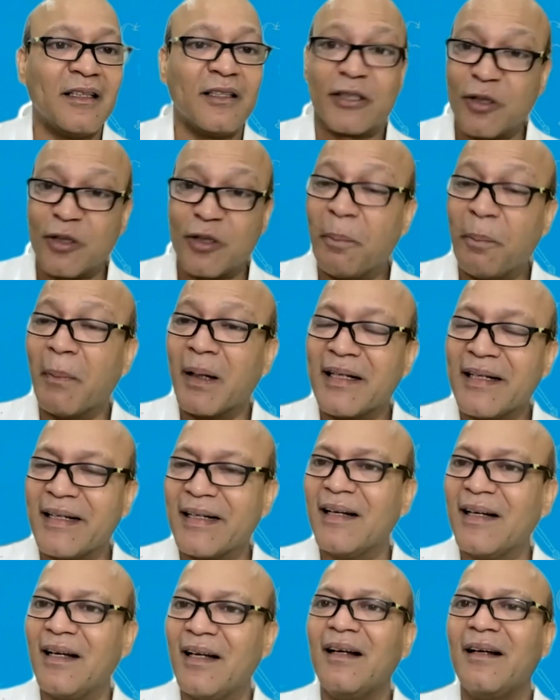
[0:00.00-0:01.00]
Shubman
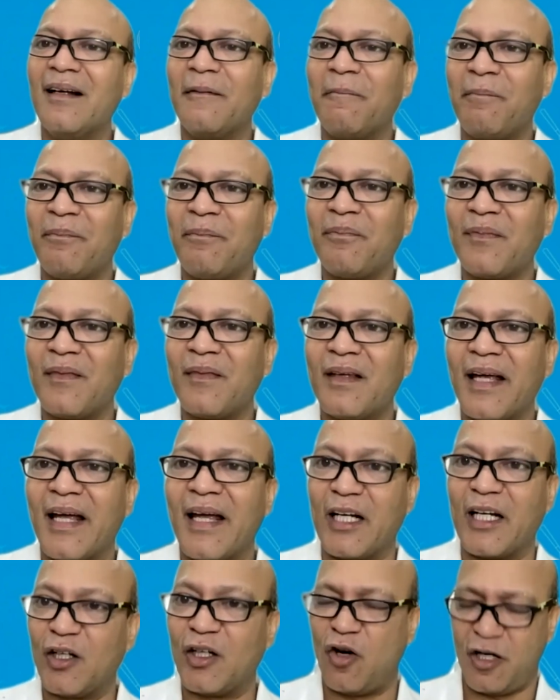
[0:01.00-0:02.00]
Gill,
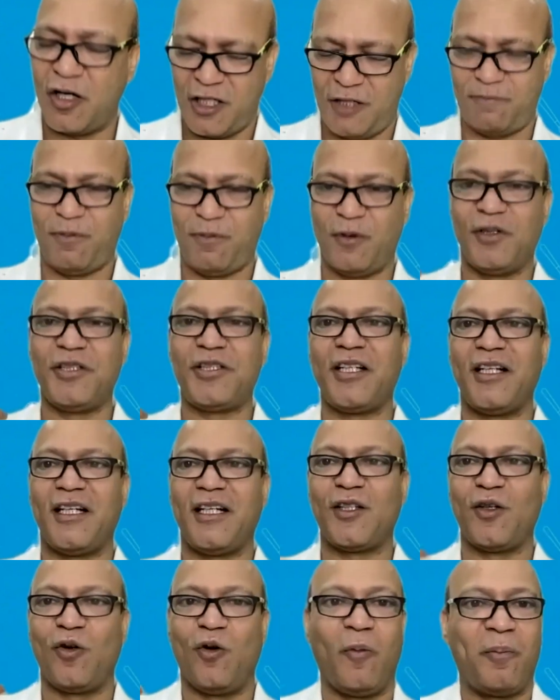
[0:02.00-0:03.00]
and got his position
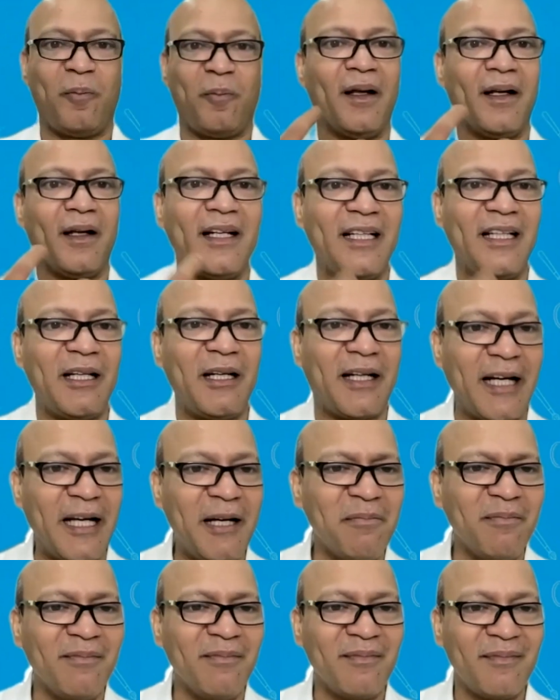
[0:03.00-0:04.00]
as an opener in the
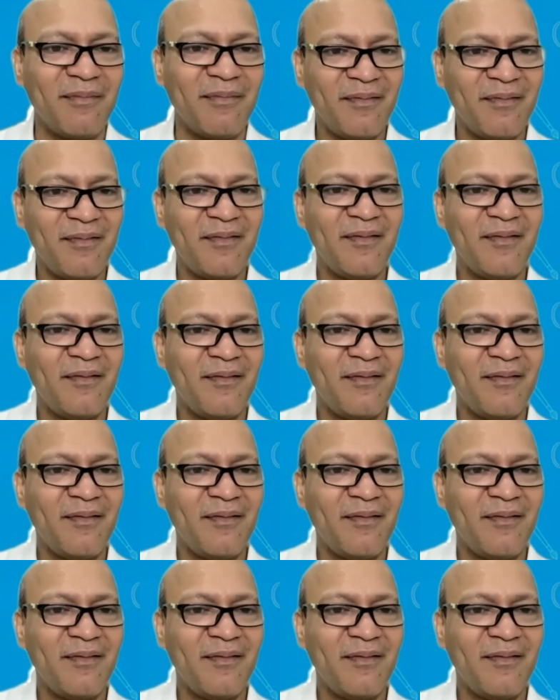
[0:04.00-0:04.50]
team.